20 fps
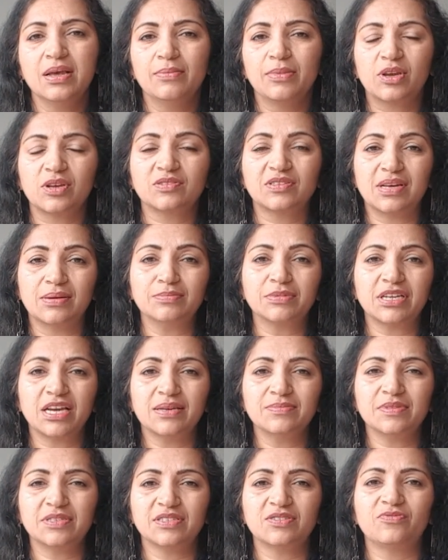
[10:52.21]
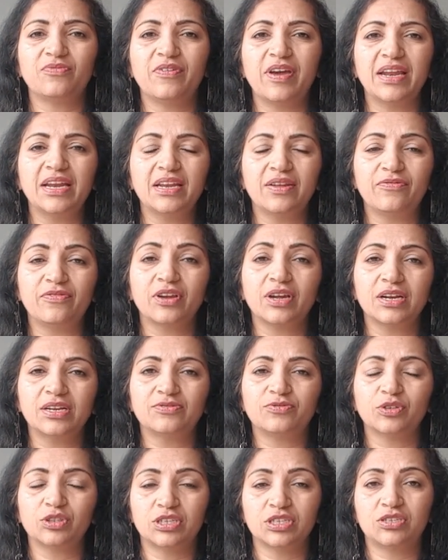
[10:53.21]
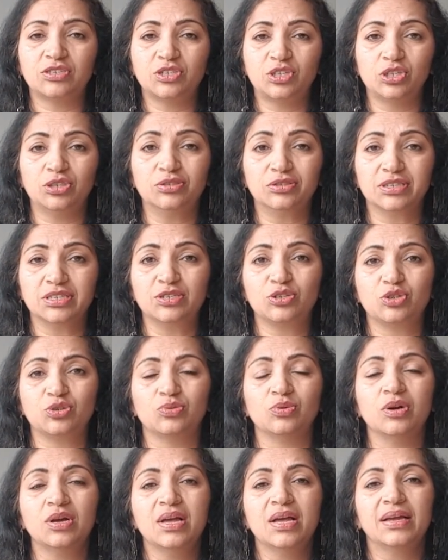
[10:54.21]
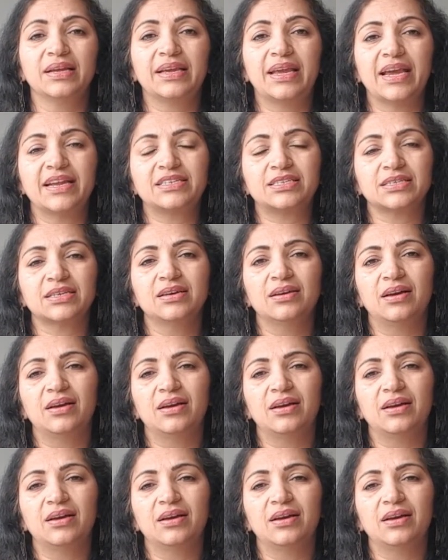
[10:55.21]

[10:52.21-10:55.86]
Because sometimes it's very difficult for the children to get